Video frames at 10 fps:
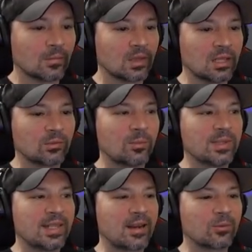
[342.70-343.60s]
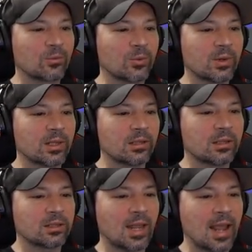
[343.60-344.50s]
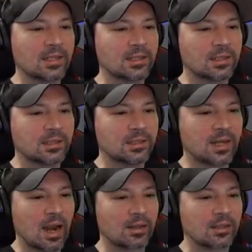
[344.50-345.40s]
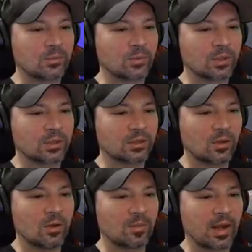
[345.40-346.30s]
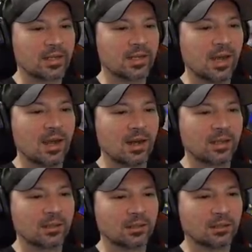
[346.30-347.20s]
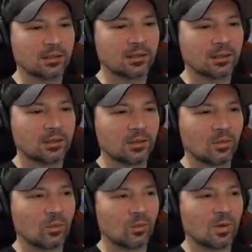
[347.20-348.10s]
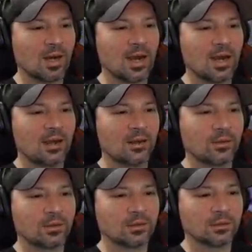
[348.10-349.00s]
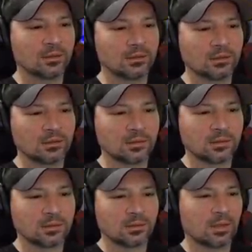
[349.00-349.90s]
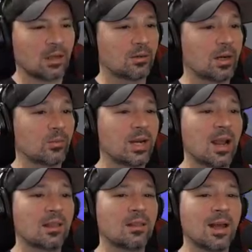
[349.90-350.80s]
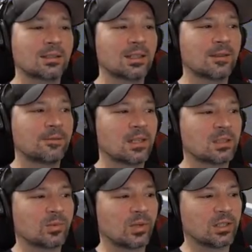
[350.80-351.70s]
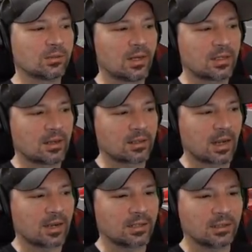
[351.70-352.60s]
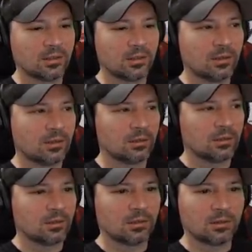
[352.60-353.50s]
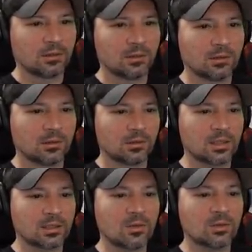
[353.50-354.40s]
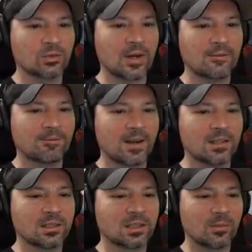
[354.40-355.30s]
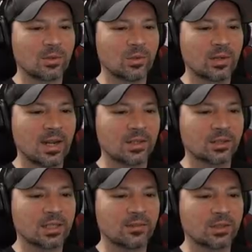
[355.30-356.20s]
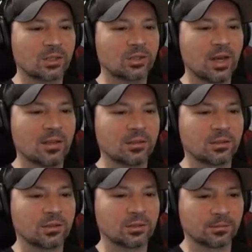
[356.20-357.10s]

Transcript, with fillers: This will be a really good test to see how this works. Oh my God. Wow. All right, we got lots of defense points right now, guys. Let's go and try and find someone who can actually give us a challenge.